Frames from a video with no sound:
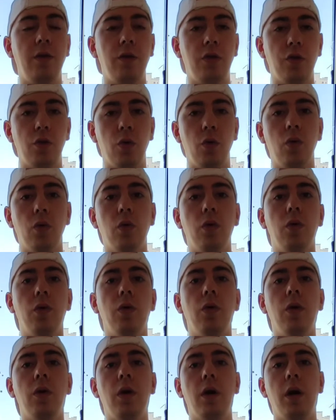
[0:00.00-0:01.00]
school
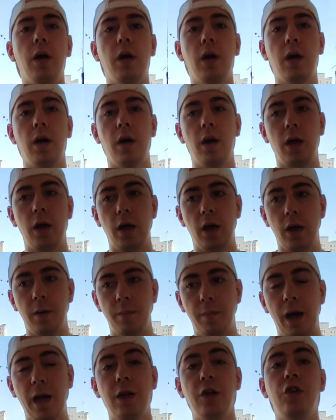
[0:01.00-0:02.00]

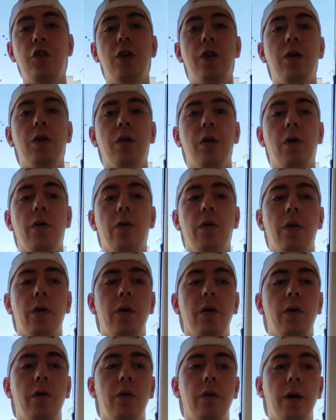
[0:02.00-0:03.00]
manager
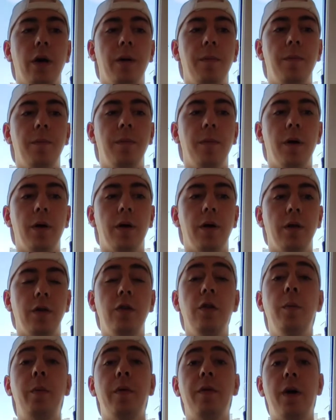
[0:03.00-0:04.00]
or
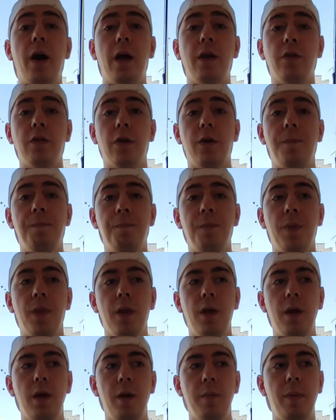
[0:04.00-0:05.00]
supervisor
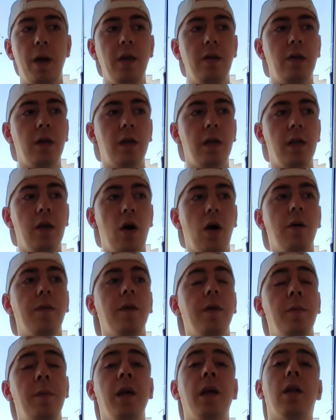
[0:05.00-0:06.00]
basically
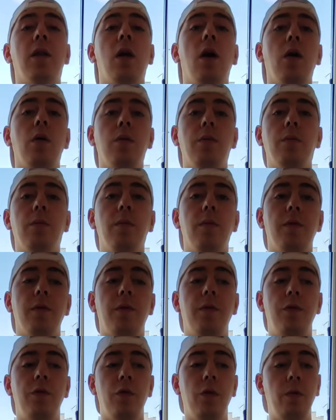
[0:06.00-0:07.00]
offered me a loan
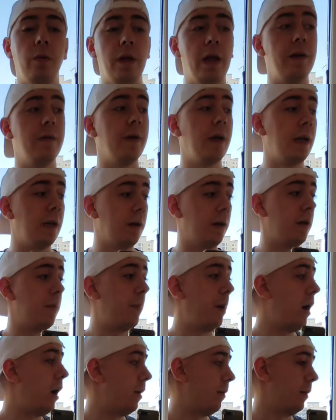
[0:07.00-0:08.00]
to live in an
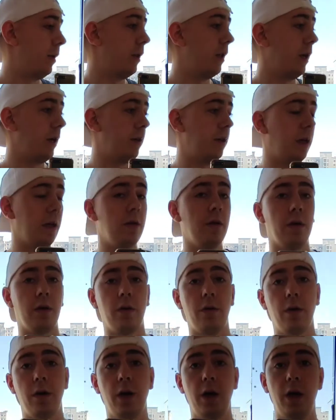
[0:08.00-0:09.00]
apartment. They said,
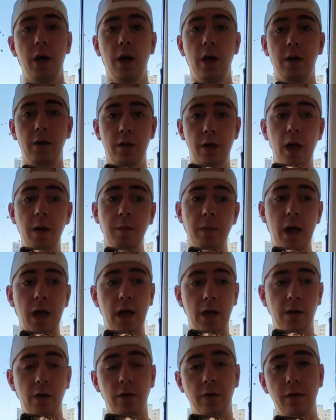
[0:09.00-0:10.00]
look, same day
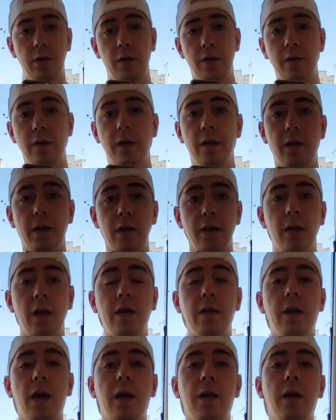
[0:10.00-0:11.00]
I got to the city, they
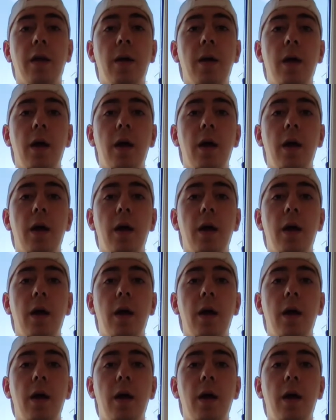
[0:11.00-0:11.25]
said,